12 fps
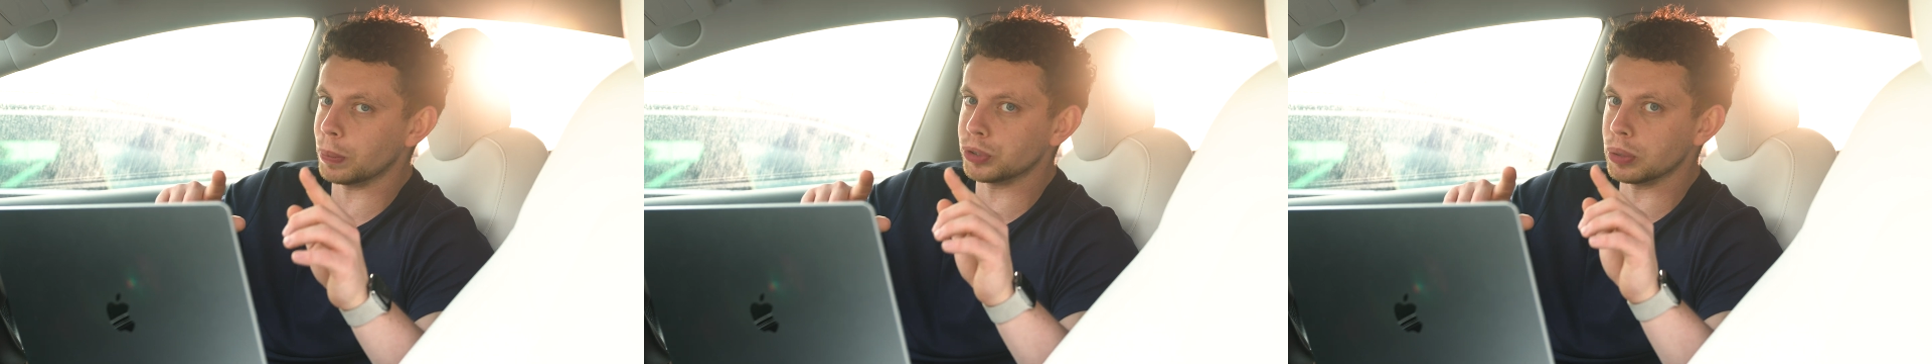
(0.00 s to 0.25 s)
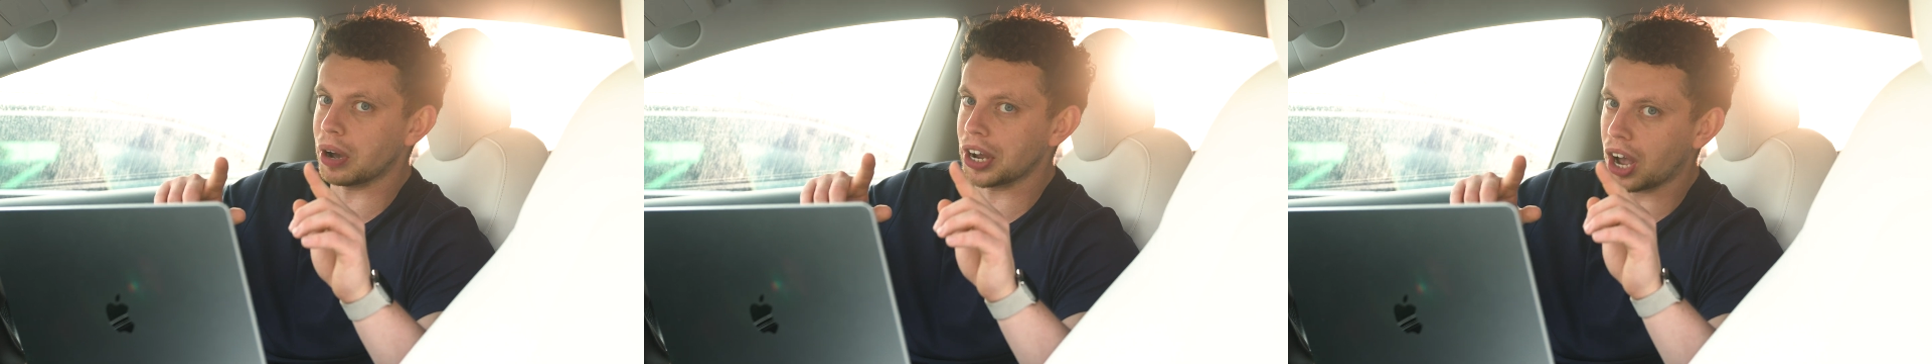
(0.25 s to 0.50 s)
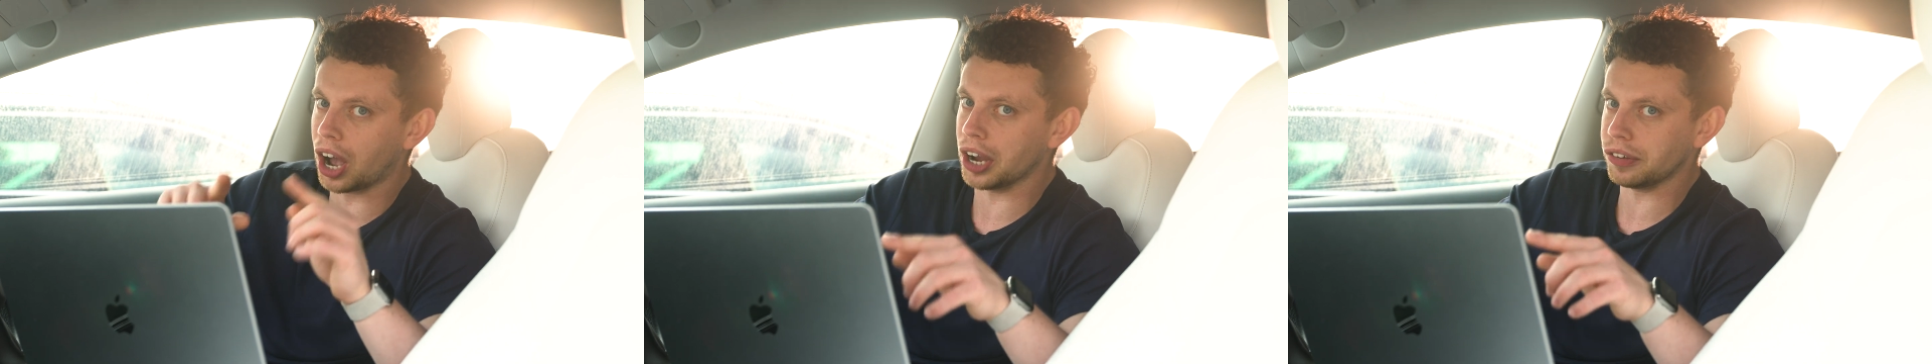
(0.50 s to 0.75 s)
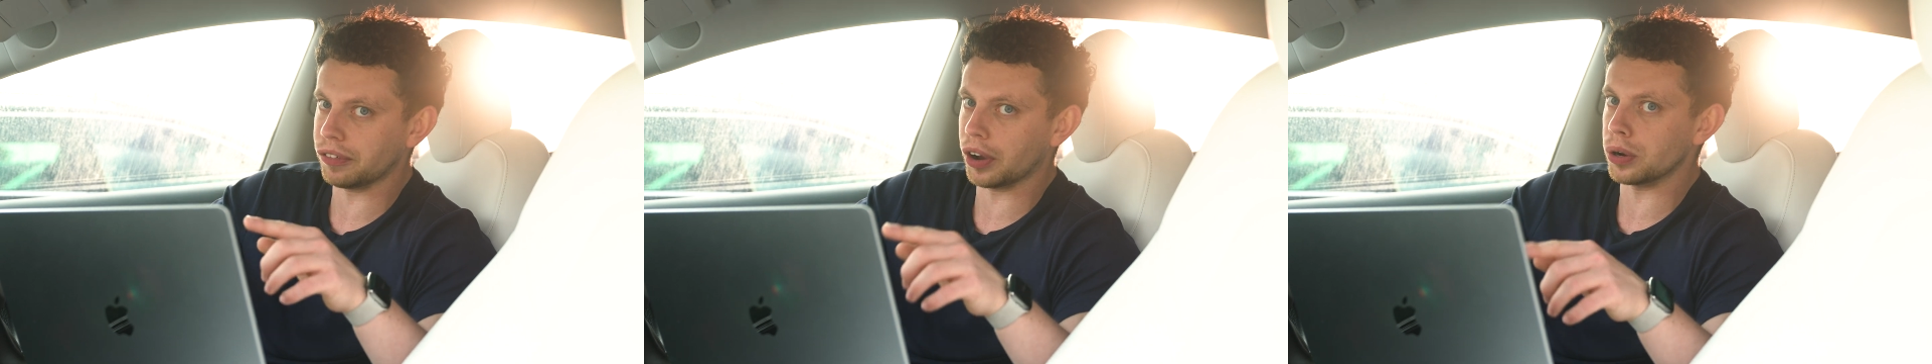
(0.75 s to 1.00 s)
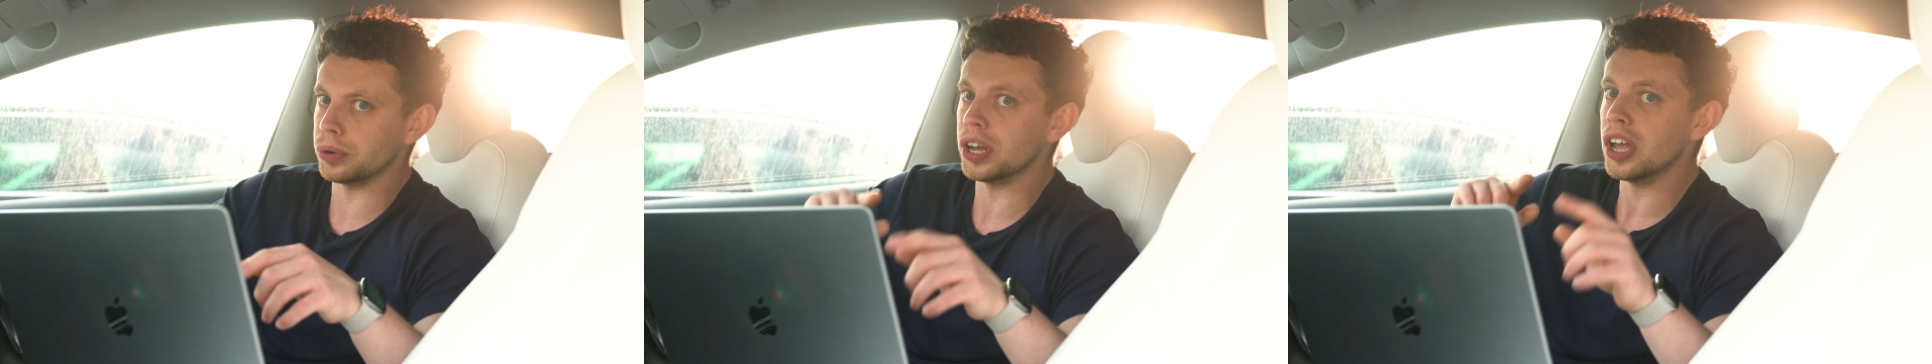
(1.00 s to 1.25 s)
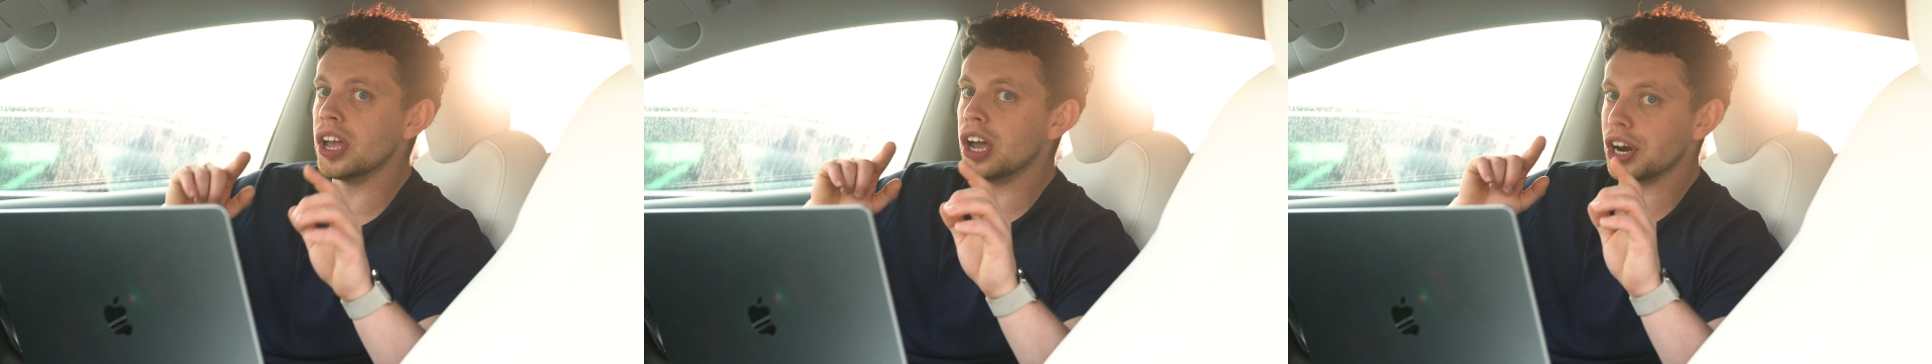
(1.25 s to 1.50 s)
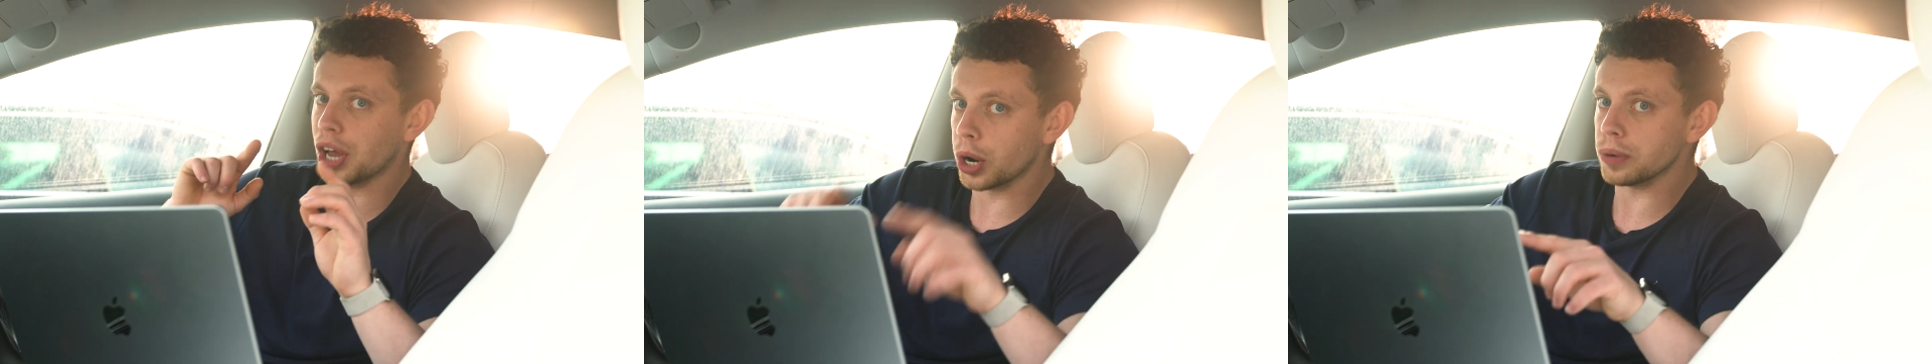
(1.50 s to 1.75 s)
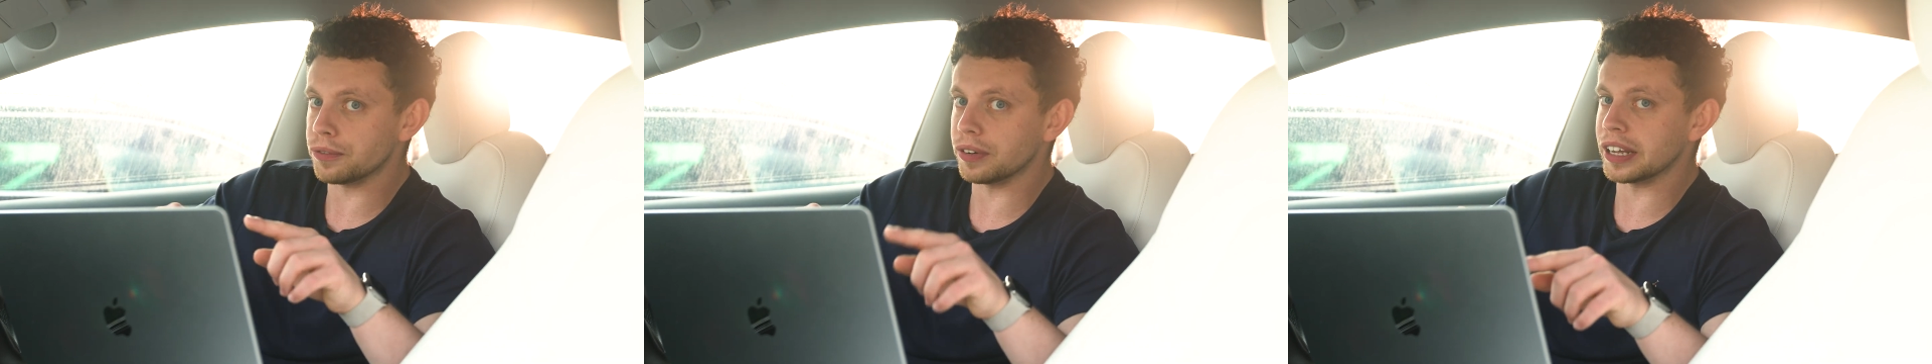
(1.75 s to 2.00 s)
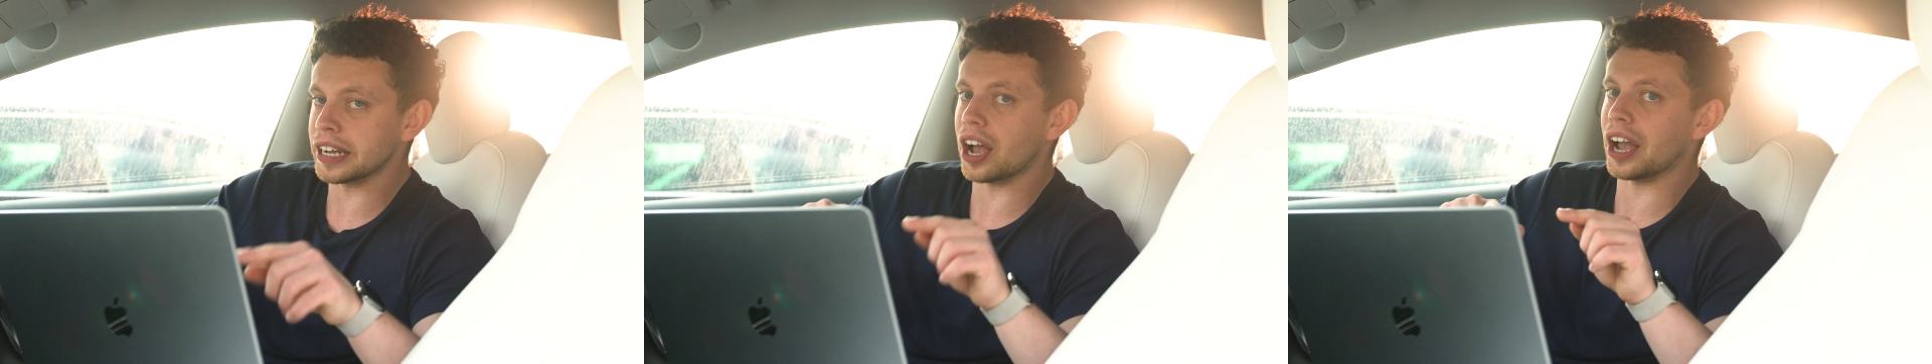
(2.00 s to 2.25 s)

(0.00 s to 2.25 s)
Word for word: up to my iPhone, and hopefully